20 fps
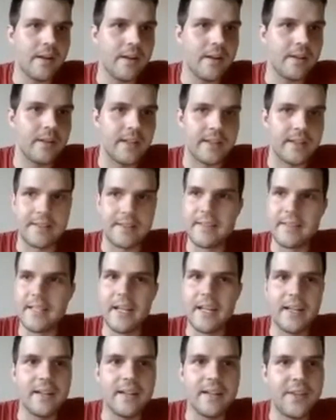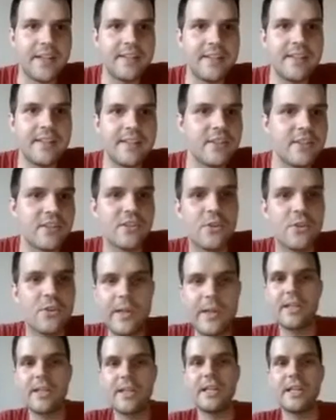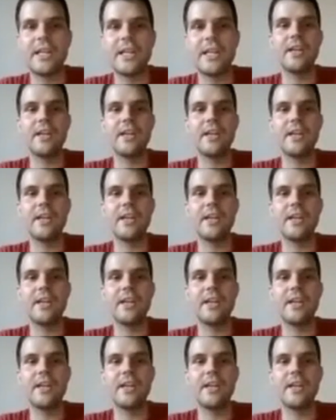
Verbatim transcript: Yes, then let's just quickly,